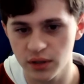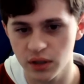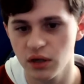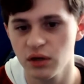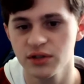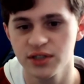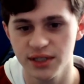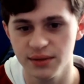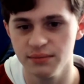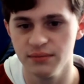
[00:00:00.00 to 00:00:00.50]

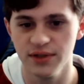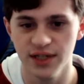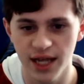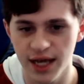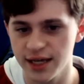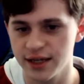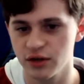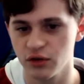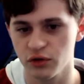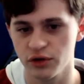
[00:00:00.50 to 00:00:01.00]
calls him
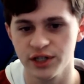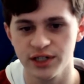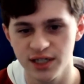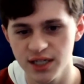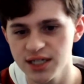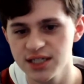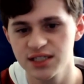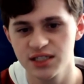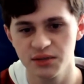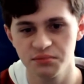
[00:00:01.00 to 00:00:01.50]
Nick or he
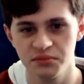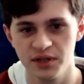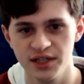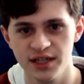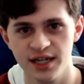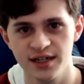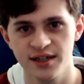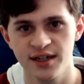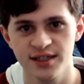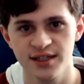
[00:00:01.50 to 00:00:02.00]
does something
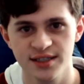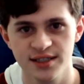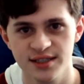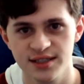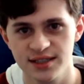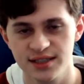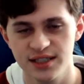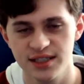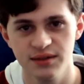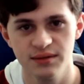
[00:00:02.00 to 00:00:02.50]
that
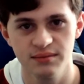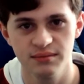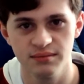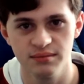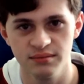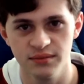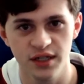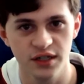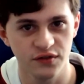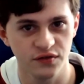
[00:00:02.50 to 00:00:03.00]
doesn't
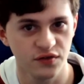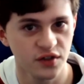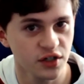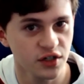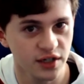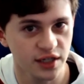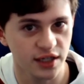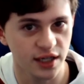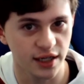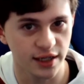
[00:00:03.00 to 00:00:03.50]
seem Nick
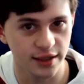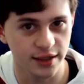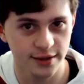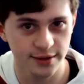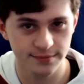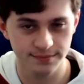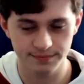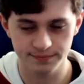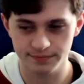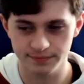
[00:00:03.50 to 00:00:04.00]
Fury
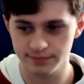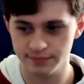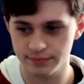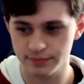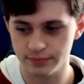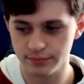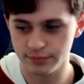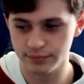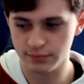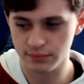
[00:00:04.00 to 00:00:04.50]
like,
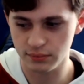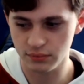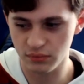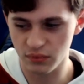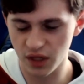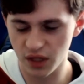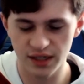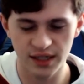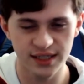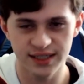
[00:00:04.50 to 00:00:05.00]

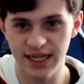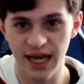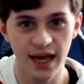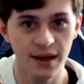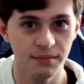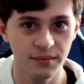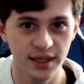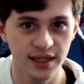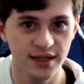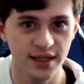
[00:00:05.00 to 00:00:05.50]
does
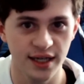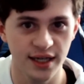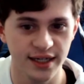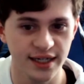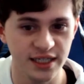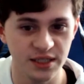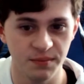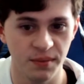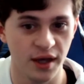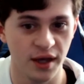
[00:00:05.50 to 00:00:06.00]
that mean that
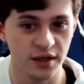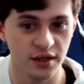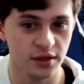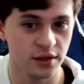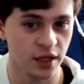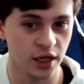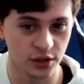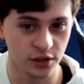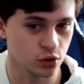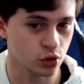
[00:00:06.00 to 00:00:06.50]
he's been
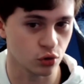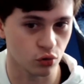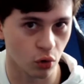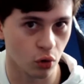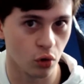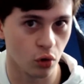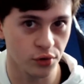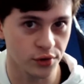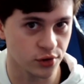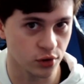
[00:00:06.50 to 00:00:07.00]
a
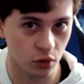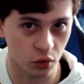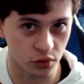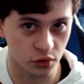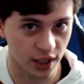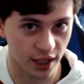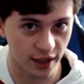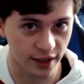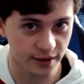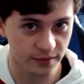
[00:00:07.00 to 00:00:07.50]
Skrull this whole
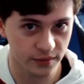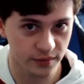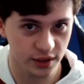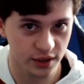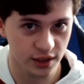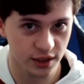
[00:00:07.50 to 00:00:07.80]
time?